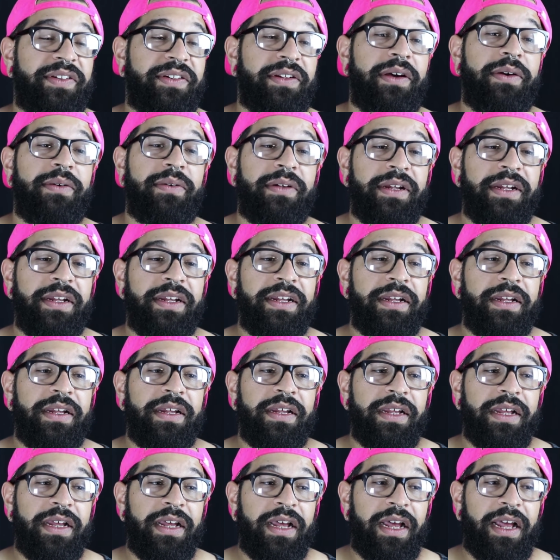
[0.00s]
So
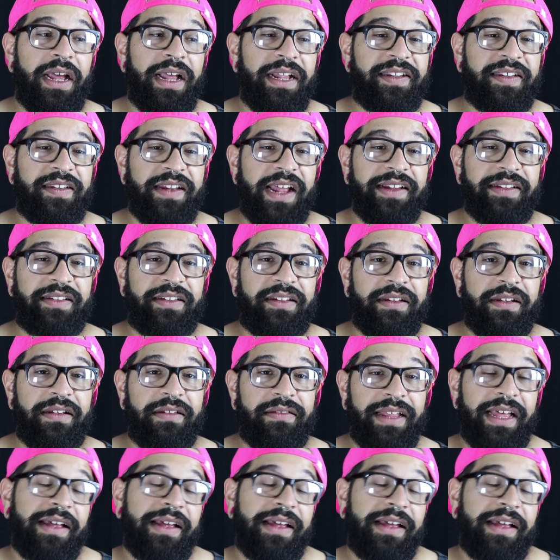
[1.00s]
it's nice to.